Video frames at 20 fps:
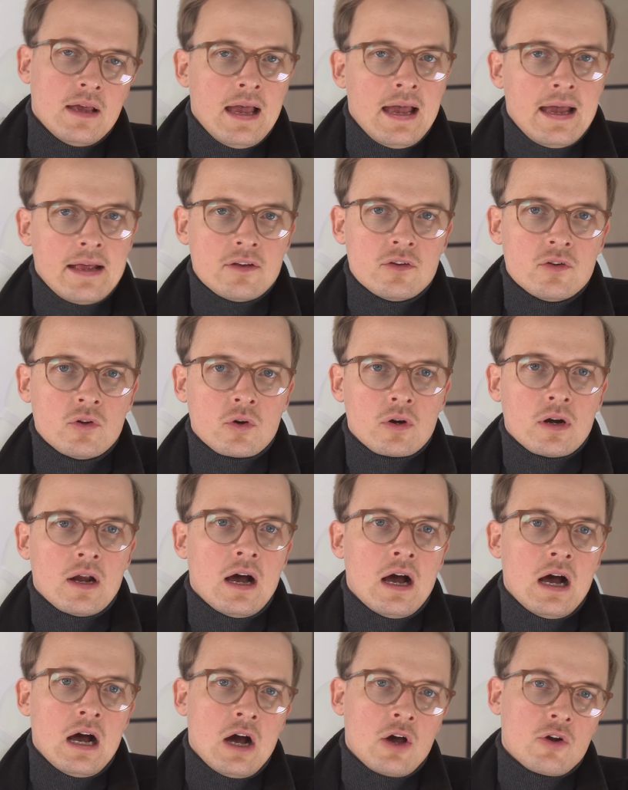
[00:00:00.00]
and your
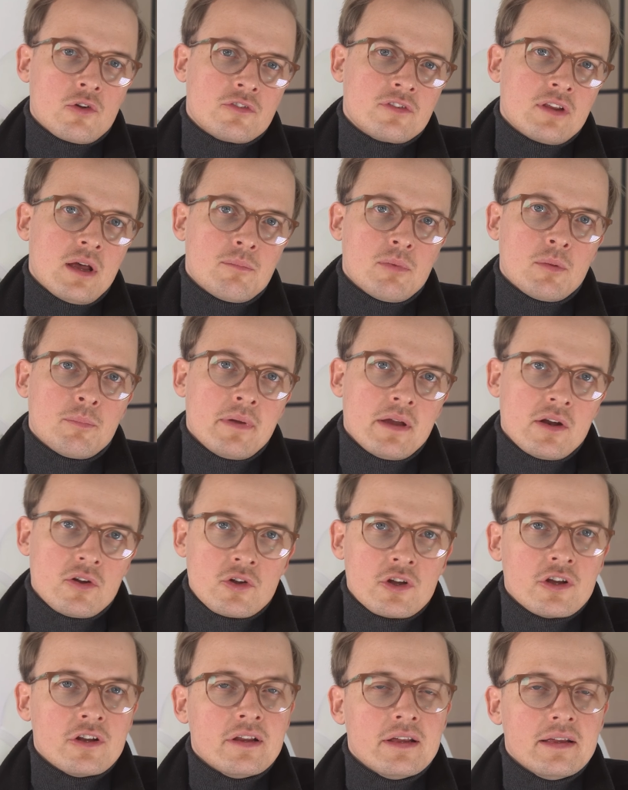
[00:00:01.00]
out-of-sample
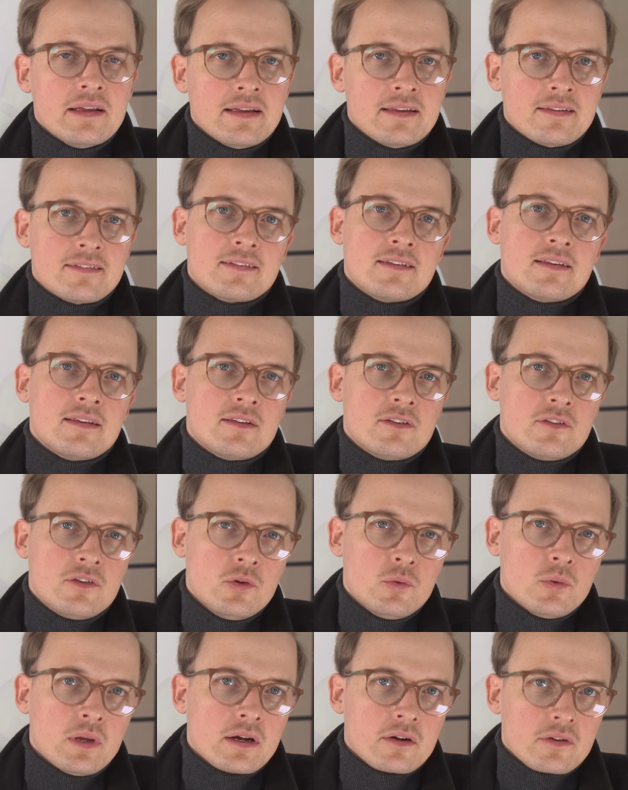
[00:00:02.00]
period is
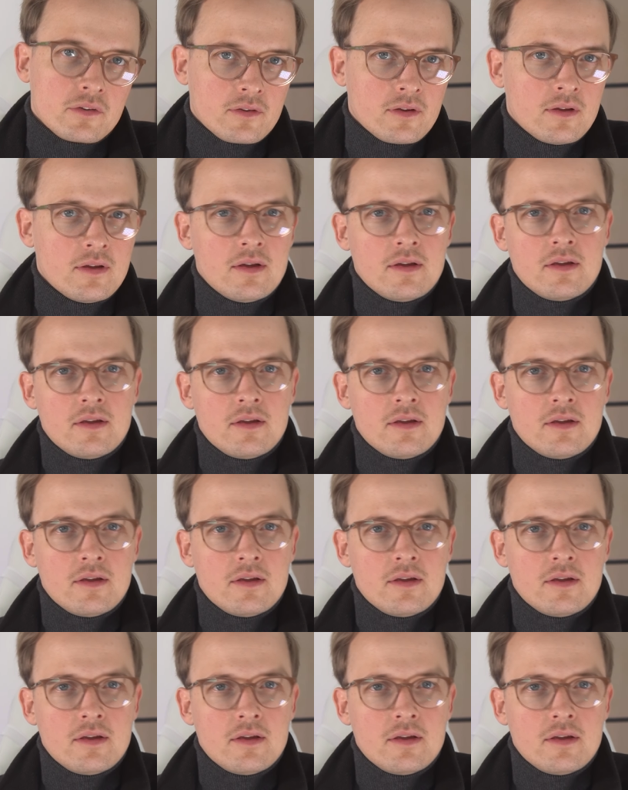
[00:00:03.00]
2 years.